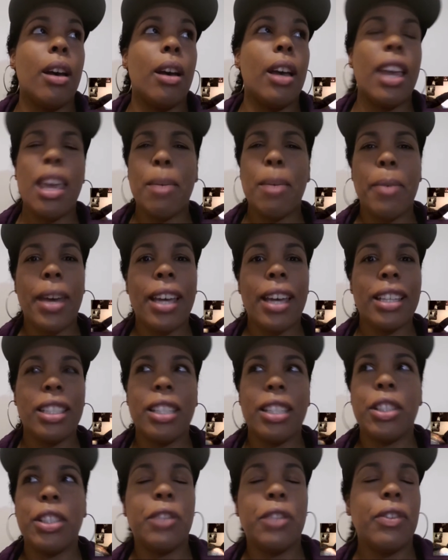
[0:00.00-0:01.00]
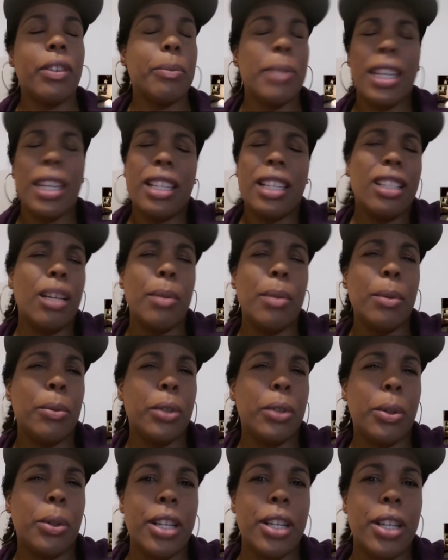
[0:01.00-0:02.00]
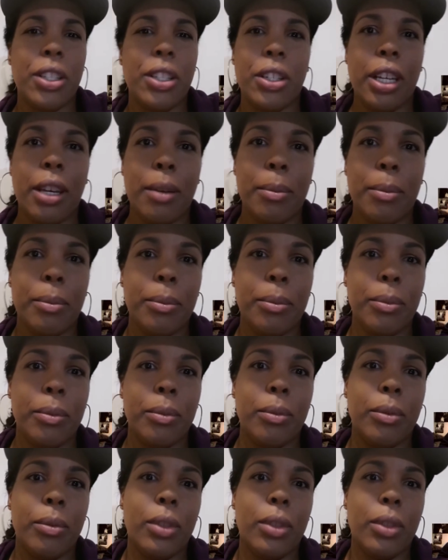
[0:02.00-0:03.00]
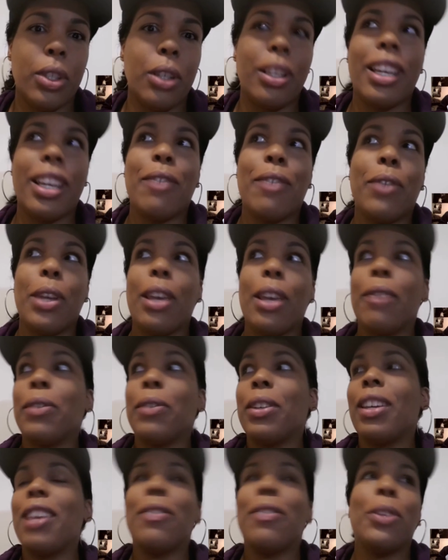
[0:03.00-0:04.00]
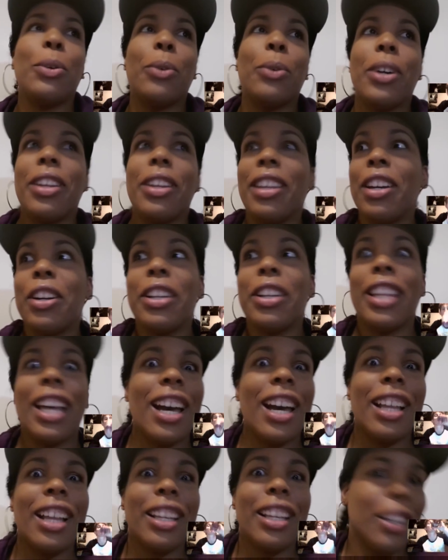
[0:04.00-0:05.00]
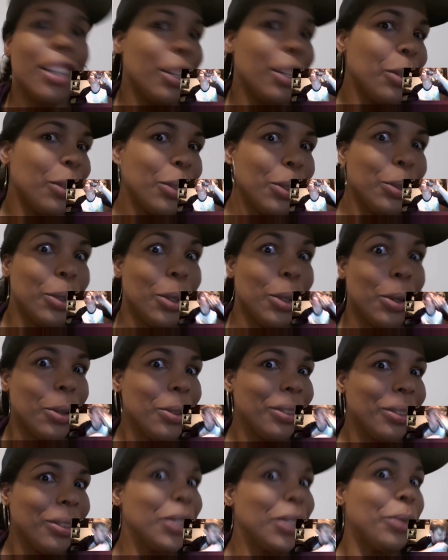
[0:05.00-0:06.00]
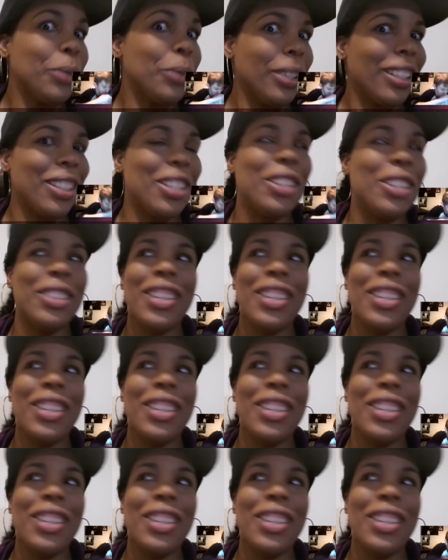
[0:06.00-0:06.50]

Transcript: Apex is just because a lot of people were questioning him. Mm. So like if, the, if if you weren't there in the alley, you don't know what it's